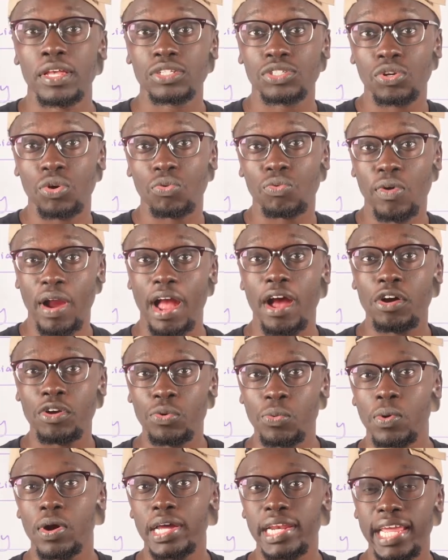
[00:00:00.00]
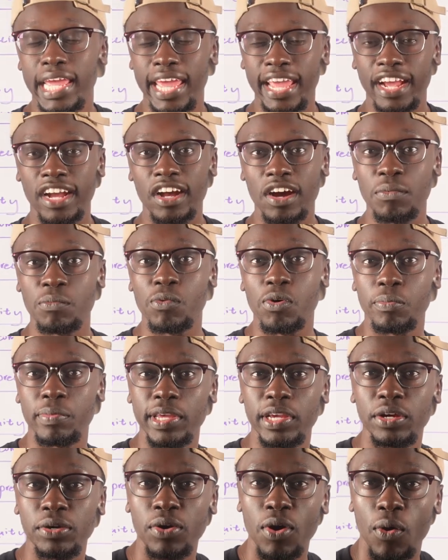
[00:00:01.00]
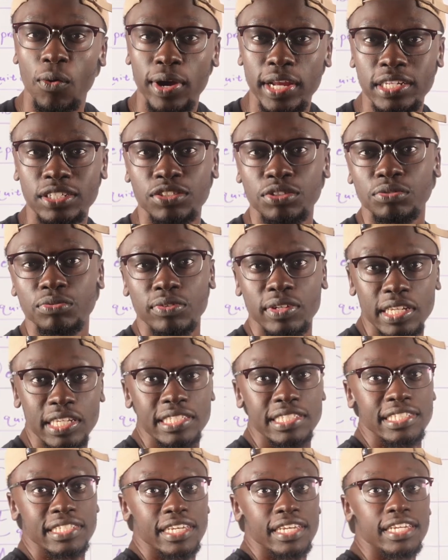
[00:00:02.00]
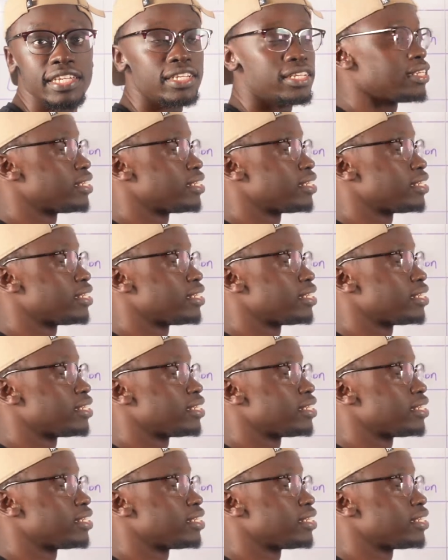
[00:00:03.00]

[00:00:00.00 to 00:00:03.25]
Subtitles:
So round 1 income will be going to real estate.